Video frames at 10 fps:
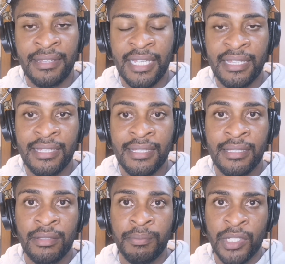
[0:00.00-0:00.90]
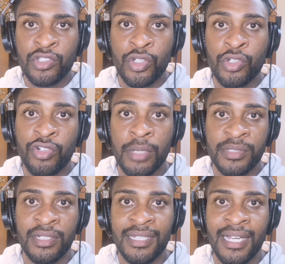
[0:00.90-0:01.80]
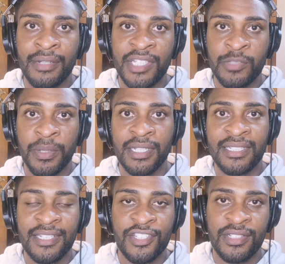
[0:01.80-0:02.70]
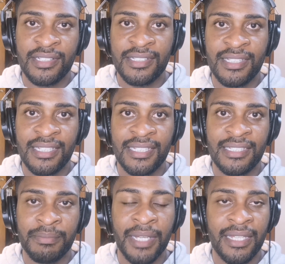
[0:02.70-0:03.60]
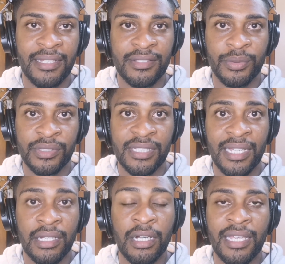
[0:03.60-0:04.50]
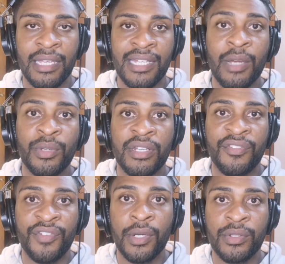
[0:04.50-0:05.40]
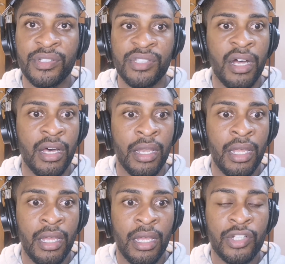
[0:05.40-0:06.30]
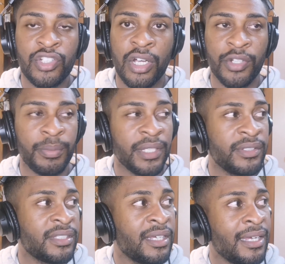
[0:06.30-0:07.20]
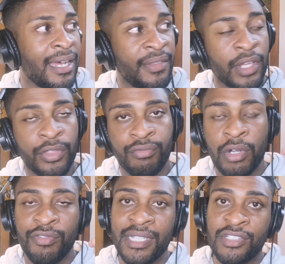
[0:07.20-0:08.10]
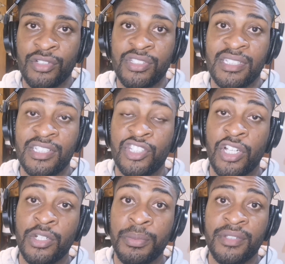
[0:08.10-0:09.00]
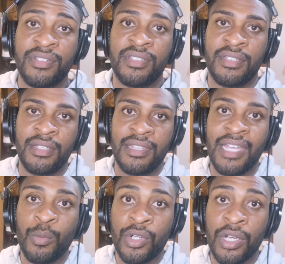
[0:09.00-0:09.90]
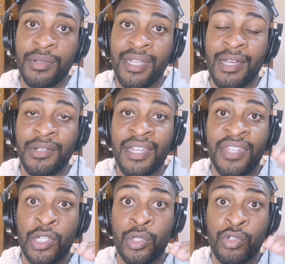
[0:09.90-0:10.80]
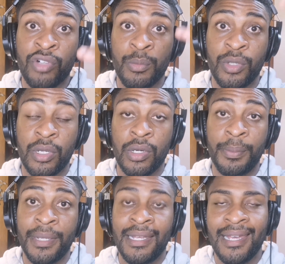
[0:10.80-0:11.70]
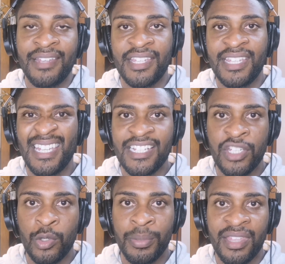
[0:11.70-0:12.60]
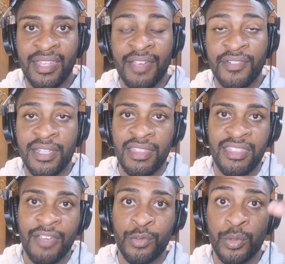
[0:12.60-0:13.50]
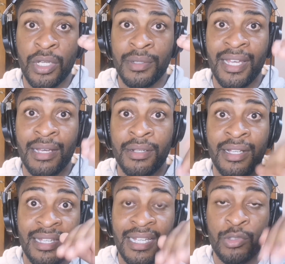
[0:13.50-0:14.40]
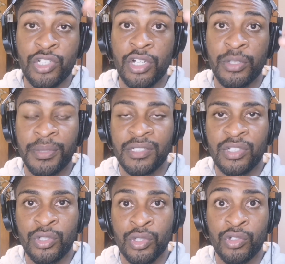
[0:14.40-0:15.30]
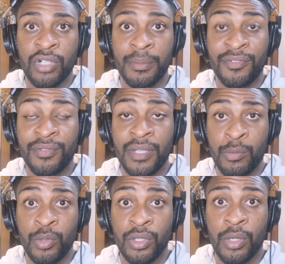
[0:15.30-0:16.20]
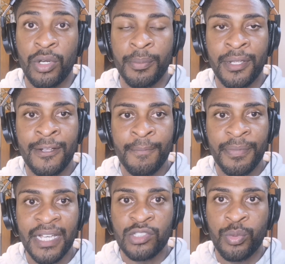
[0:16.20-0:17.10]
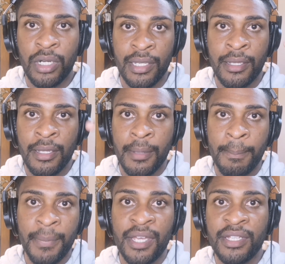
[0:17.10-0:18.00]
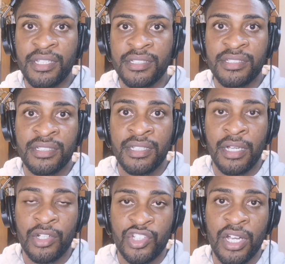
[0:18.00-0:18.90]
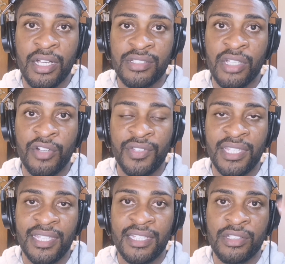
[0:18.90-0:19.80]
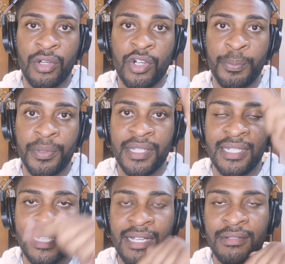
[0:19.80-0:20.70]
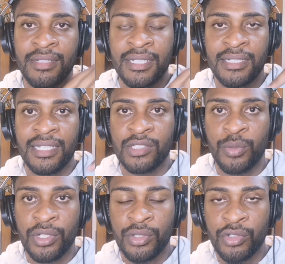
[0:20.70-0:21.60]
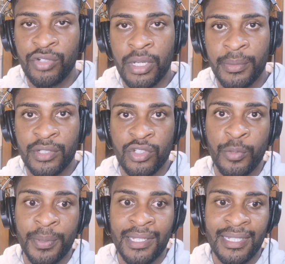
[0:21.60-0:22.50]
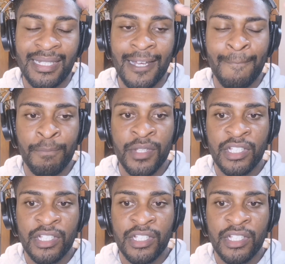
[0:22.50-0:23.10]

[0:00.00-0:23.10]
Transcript: And then because gun crime's gone down, these politicians, these mayors will say, okay, now we're going to focus on child abuse. And they'll throw resources into child abuse. That will go down, and then gun crime will go up. And then the next year it will be theft. Theft will go down. Now child abuse and gun crime will go up. That's why murders on charts over the years go up and then down. That's why gun crime goes up and then down.